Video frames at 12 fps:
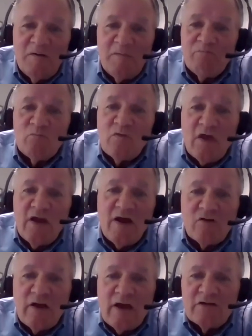They
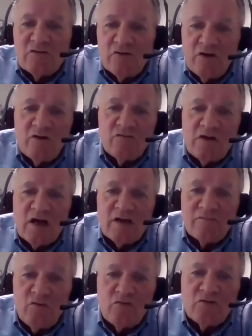never answer, doc,
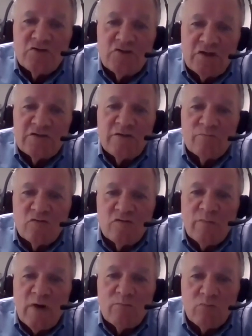if you could just improve
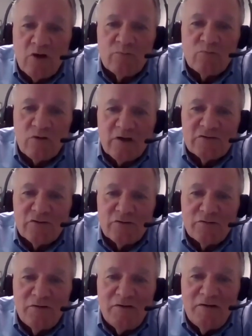my blood pressure,
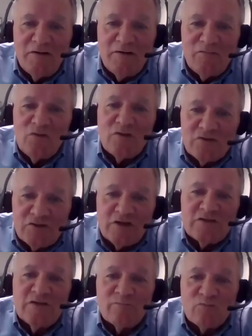if you could
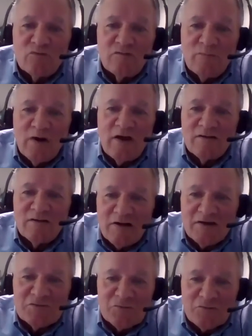just improve my
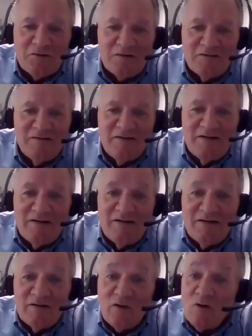cholesterol.
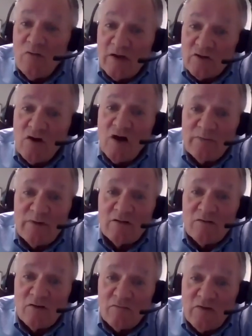No, they talk about
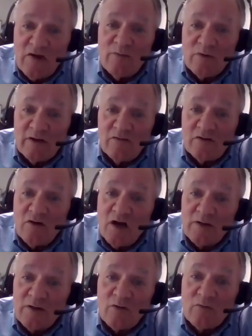their family. They talk
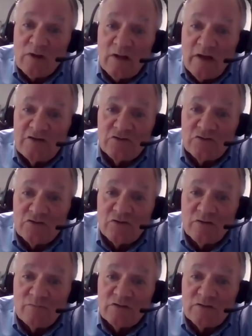about relationships.